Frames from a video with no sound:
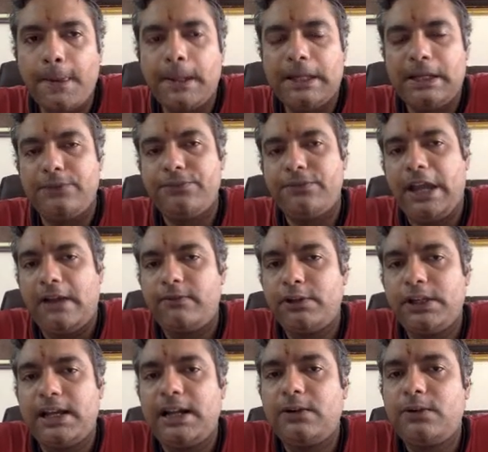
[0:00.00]
If we have to
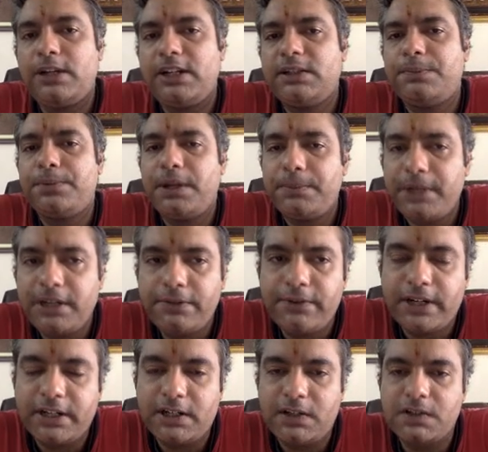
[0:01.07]
calculate the primitive
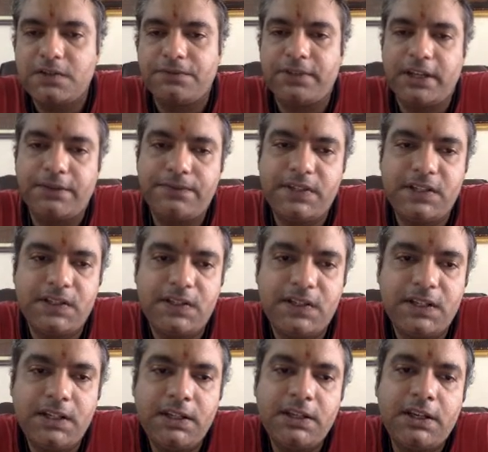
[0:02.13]
vectors of the
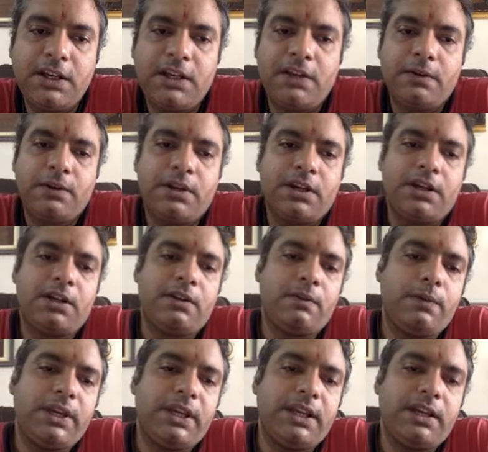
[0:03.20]
FCC, we
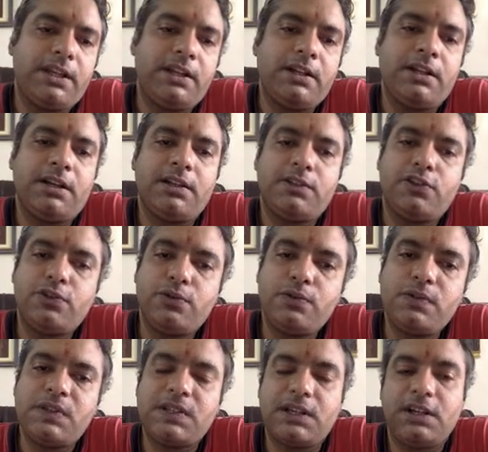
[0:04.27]
can
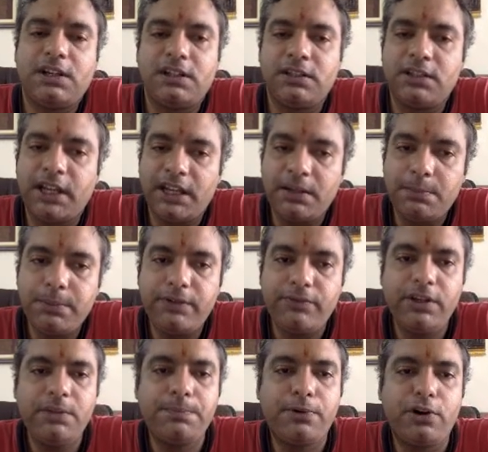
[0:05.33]
choose the
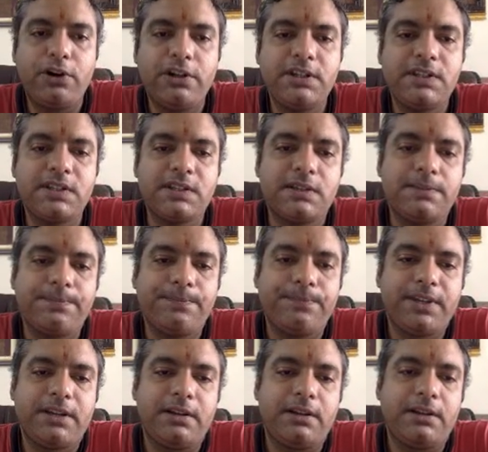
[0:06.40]
in-between points
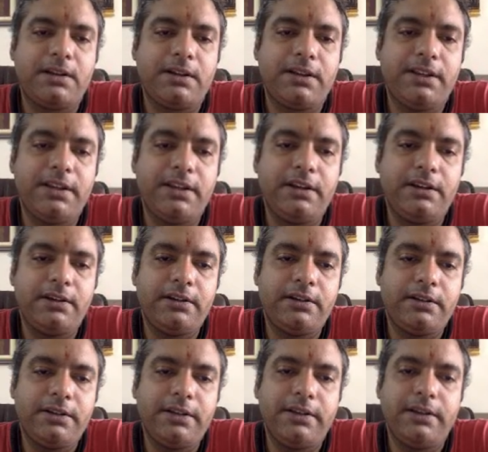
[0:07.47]
here,
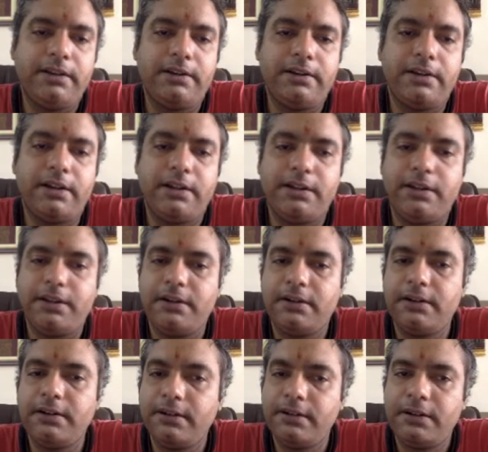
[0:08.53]
here, and here
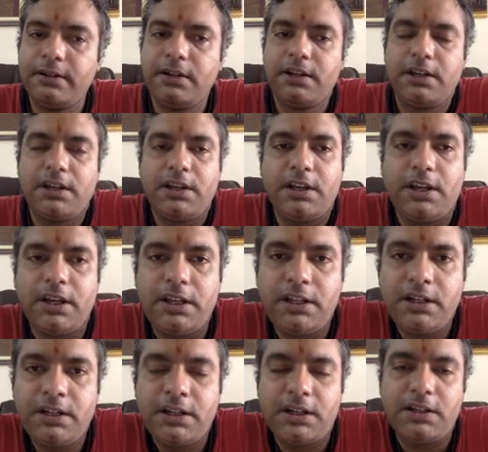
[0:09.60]
in
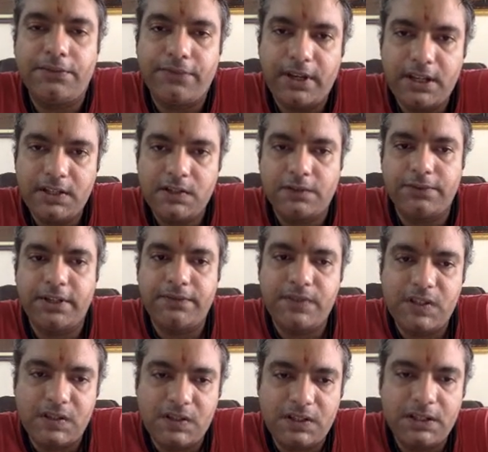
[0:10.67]
the face of the
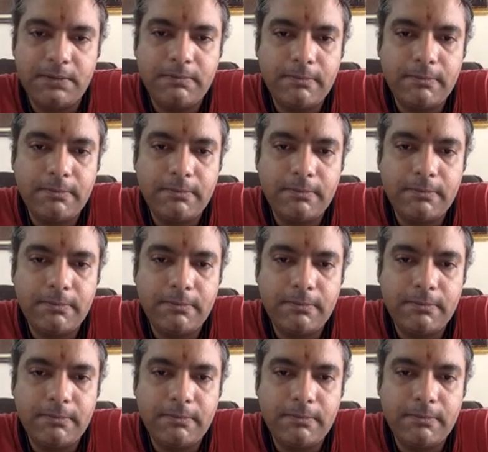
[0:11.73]
FCC.